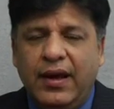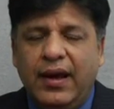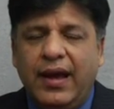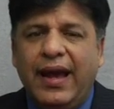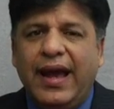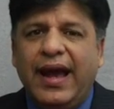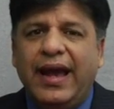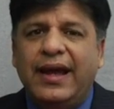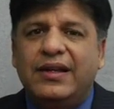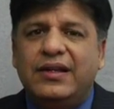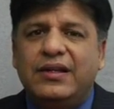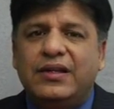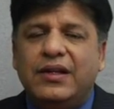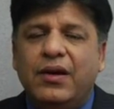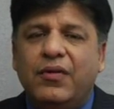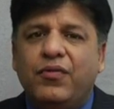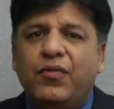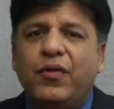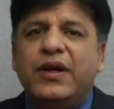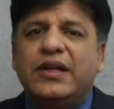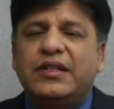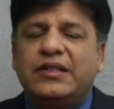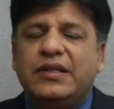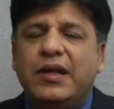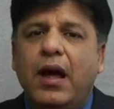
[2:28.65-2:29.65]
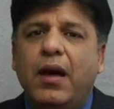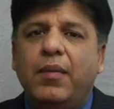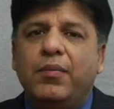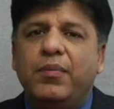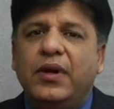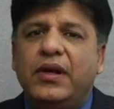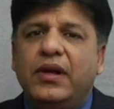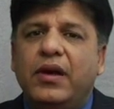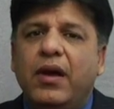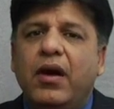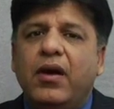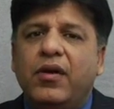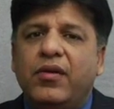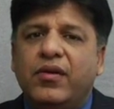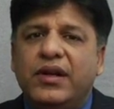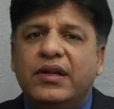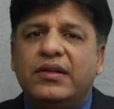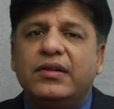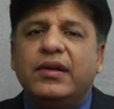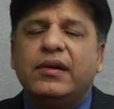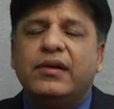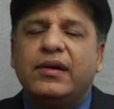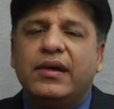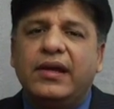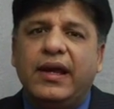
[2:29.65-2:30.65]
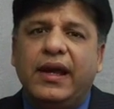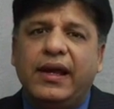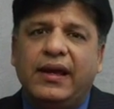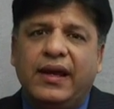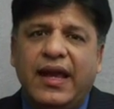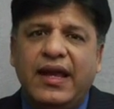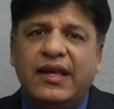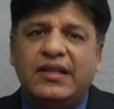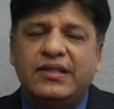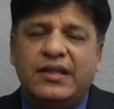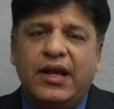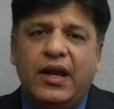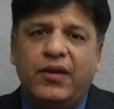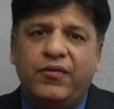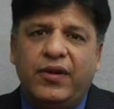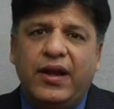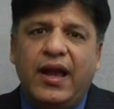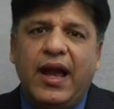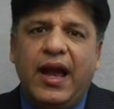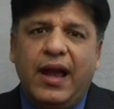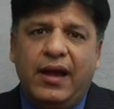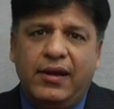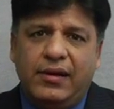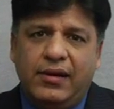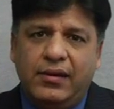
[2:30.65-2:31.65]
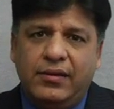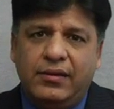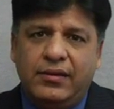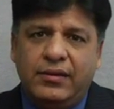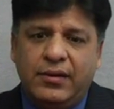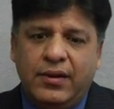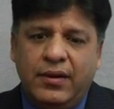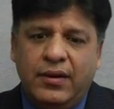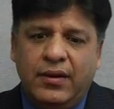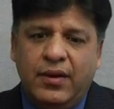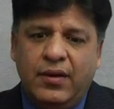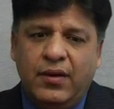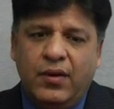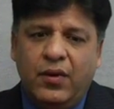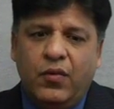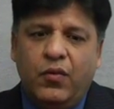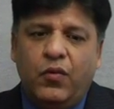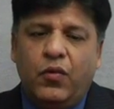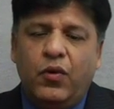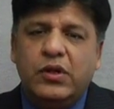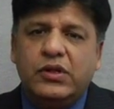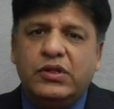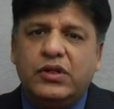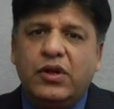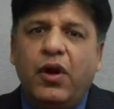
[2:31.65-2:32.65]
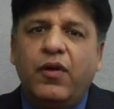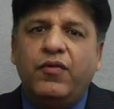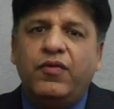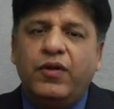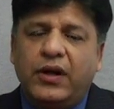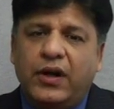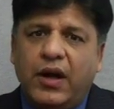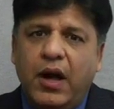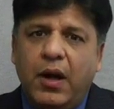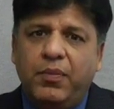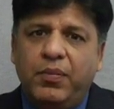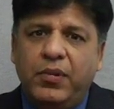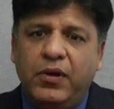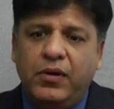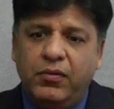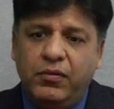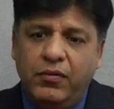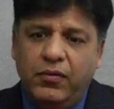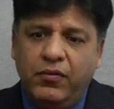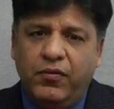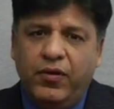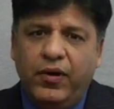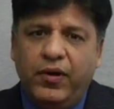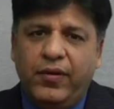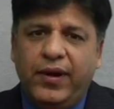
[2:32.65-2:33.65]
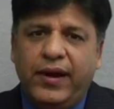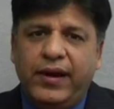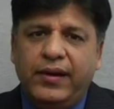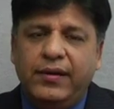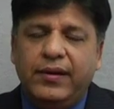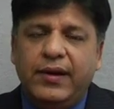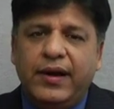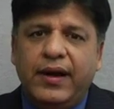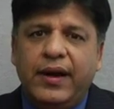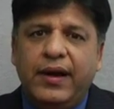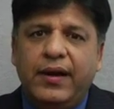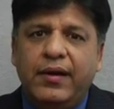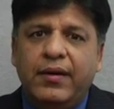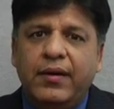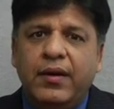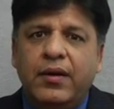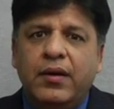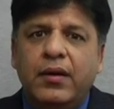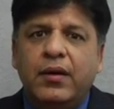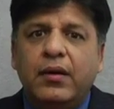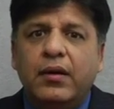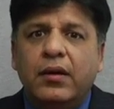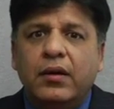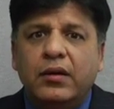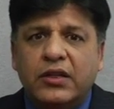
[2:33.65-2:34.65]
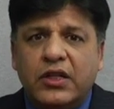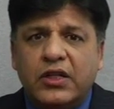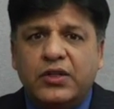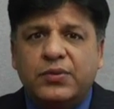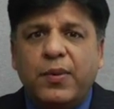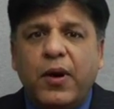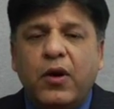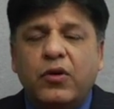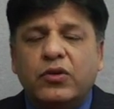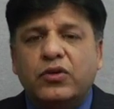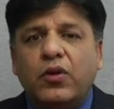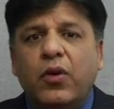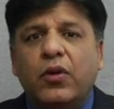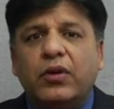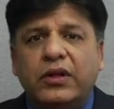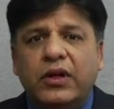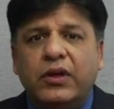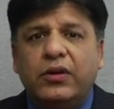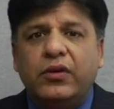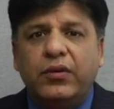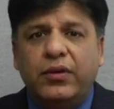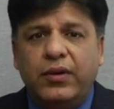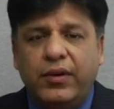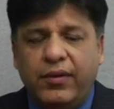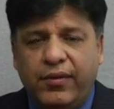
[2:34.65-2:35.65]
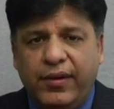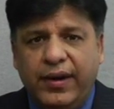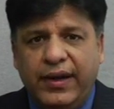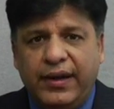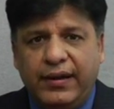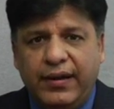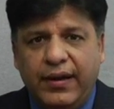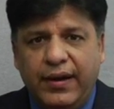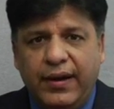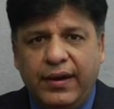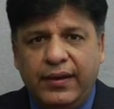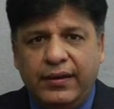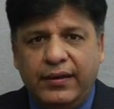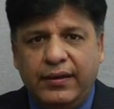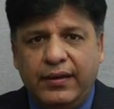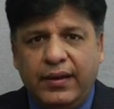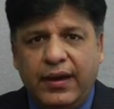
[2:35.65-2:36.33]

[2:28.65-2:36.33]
And for example, a recent case that we handled was of a couple wherein the spouse got the 2-year green card,